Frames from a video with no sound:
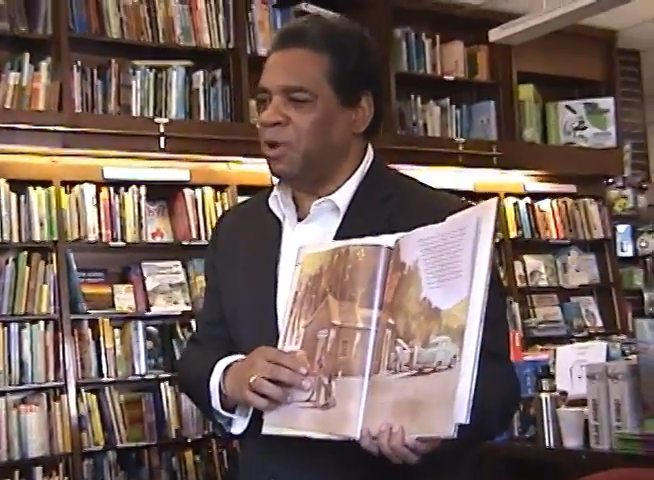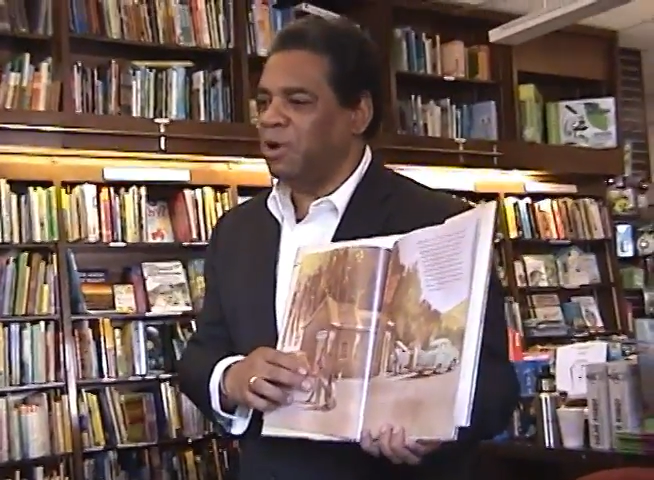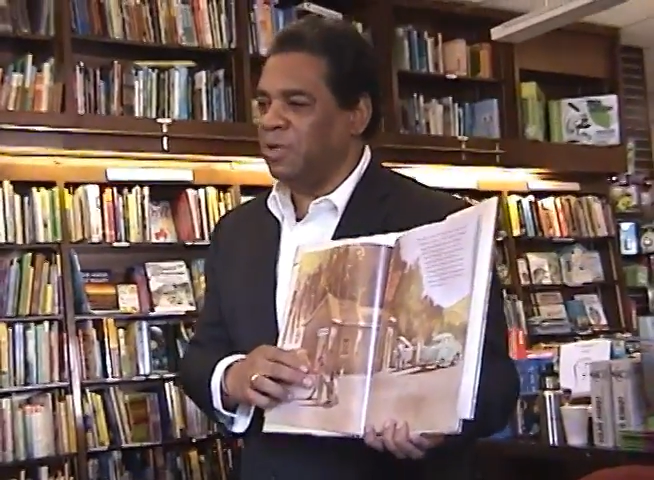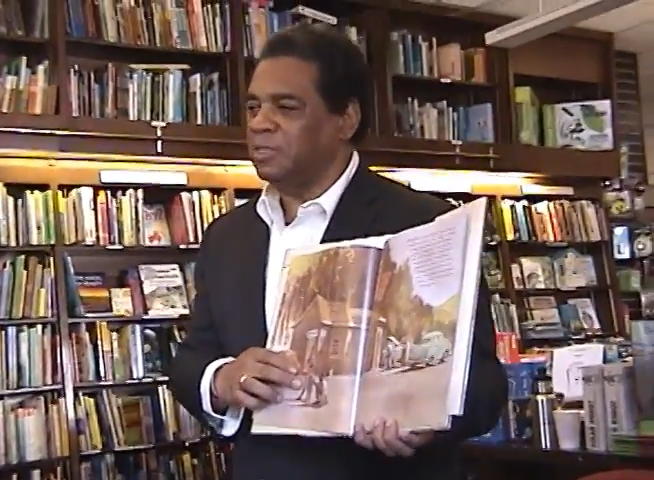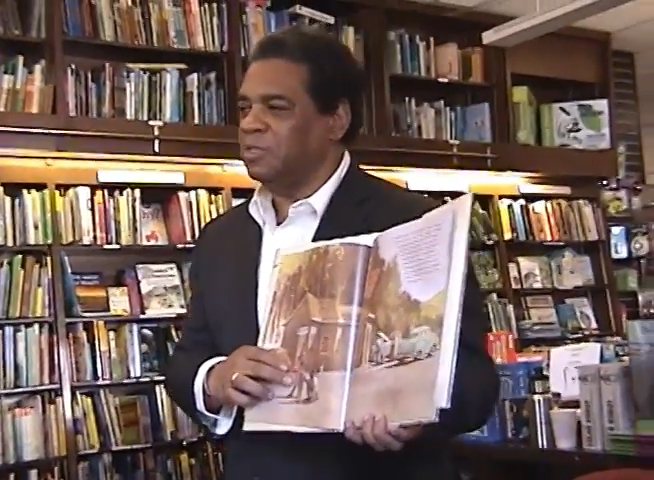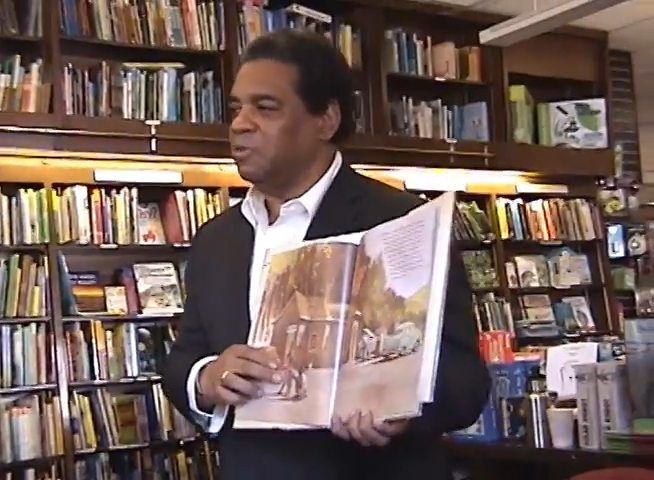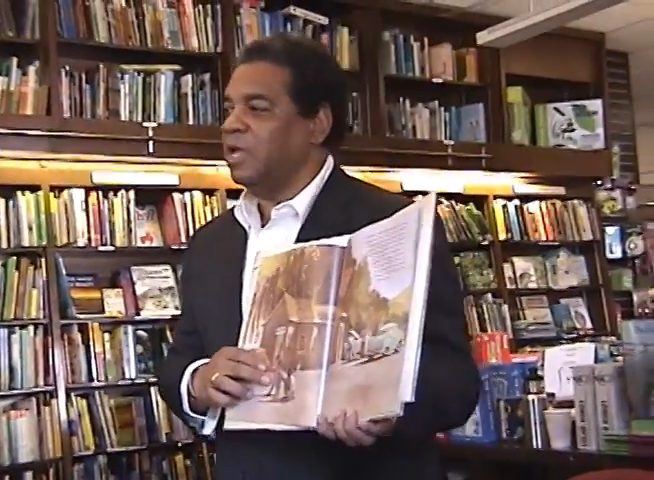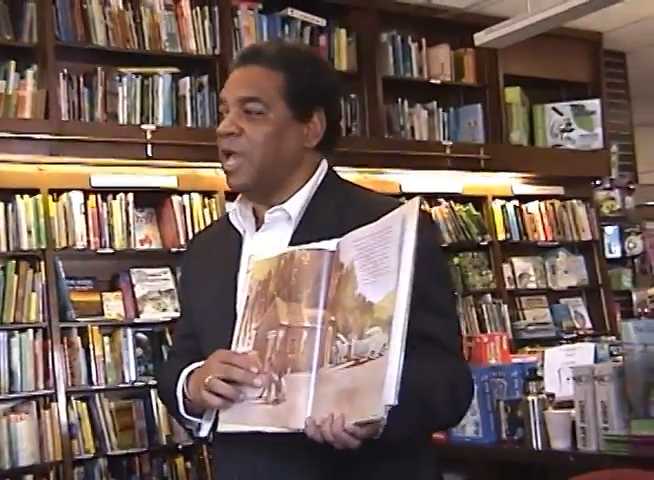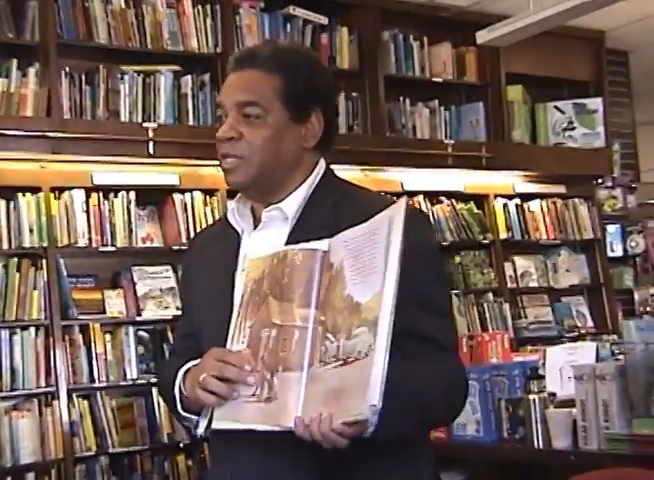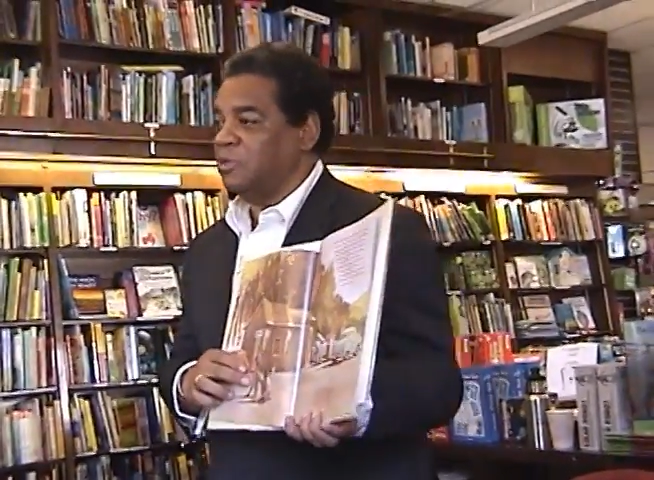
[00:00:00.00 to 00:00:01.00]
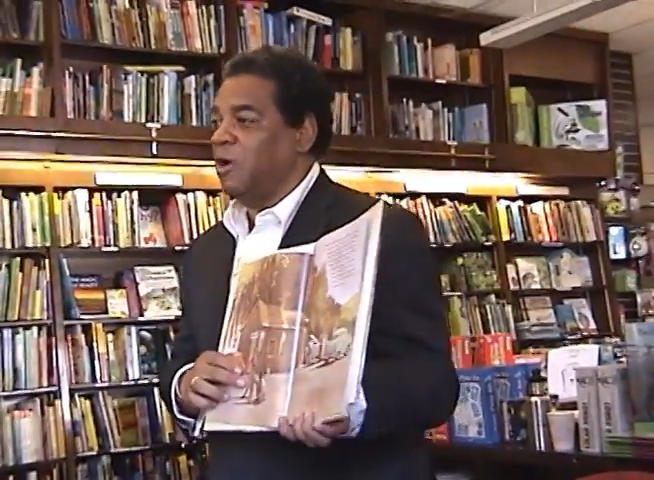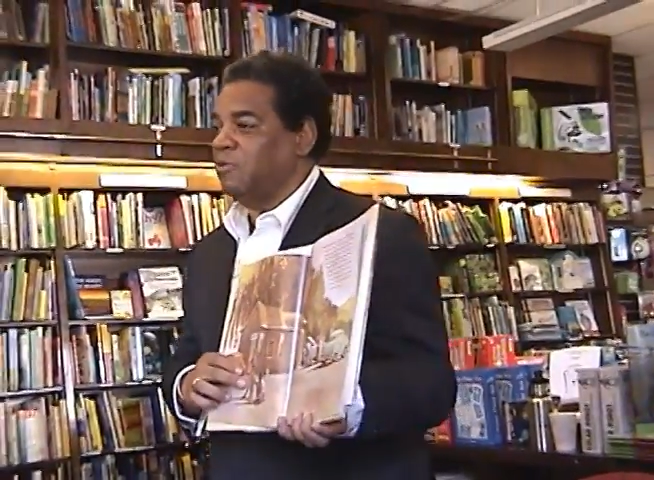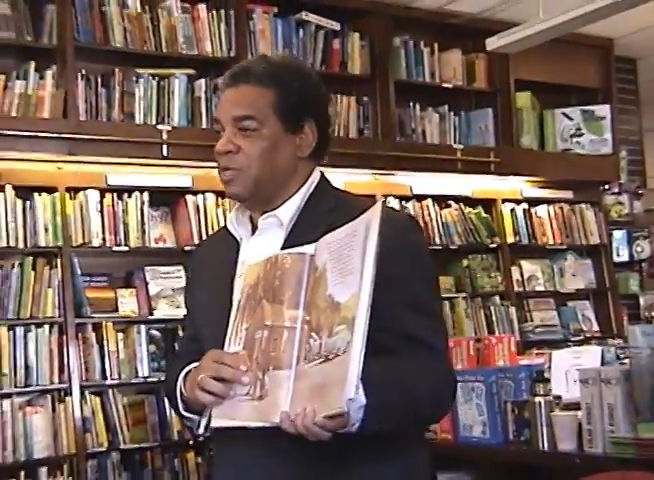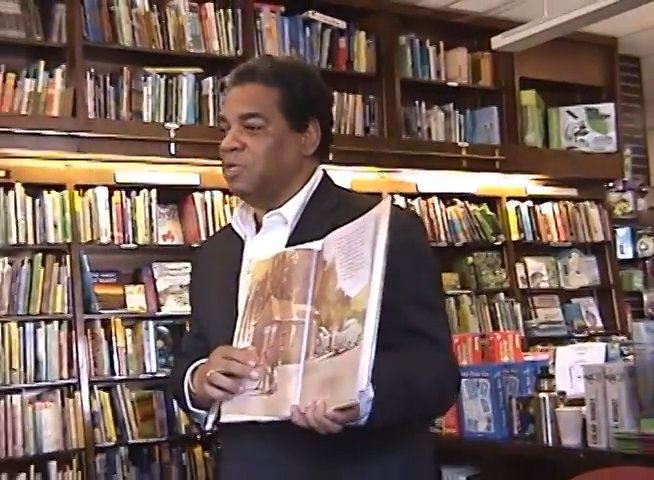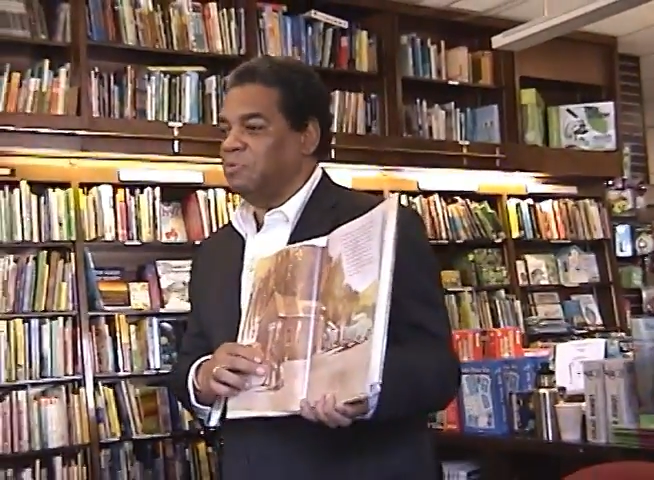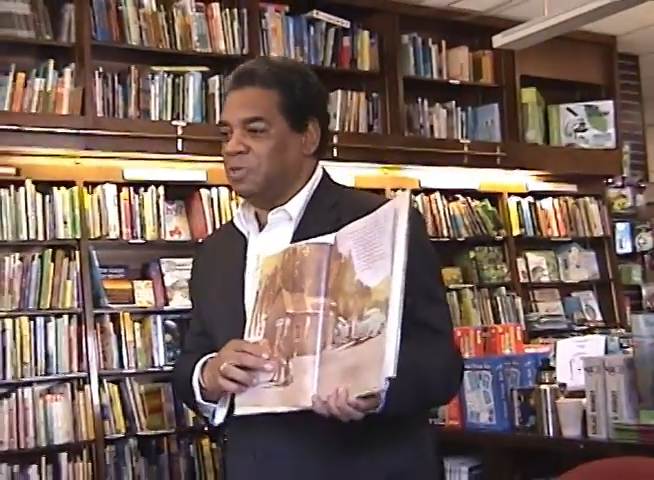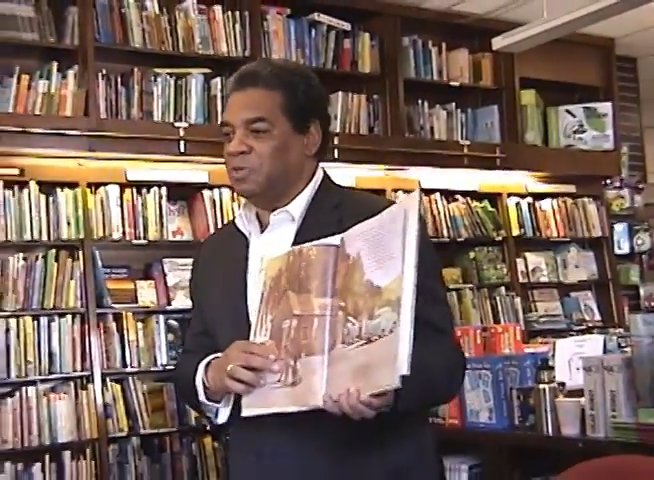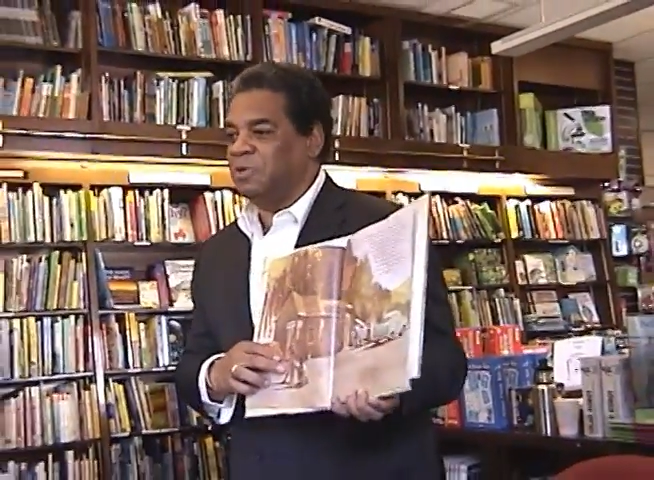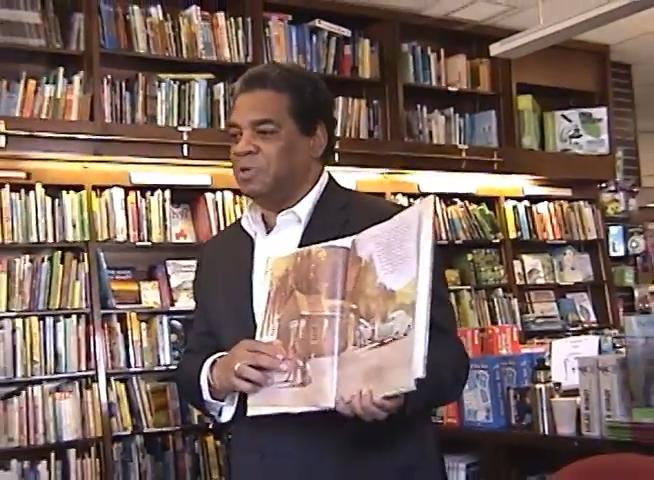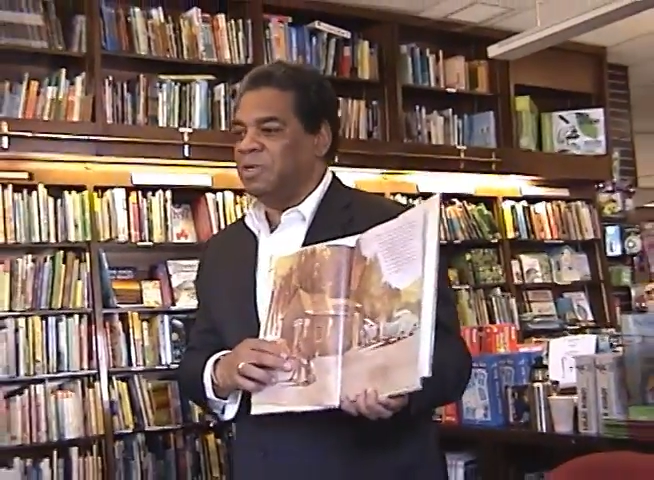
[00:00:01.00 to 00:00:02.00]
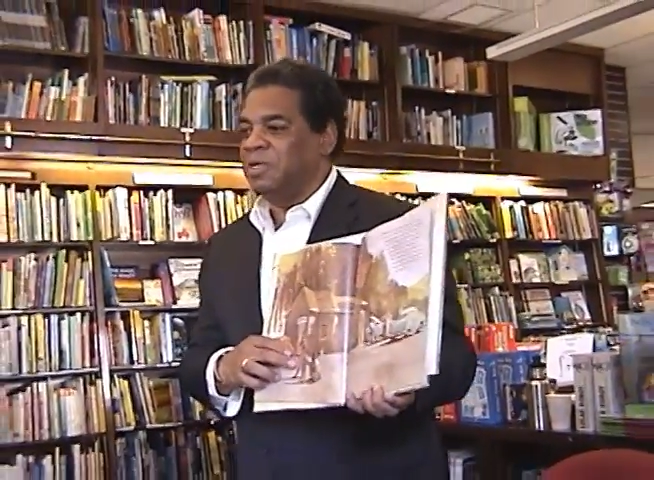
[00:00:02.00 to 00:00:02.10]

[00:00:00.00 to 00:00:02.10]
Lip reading: parents. They had the conversation with you.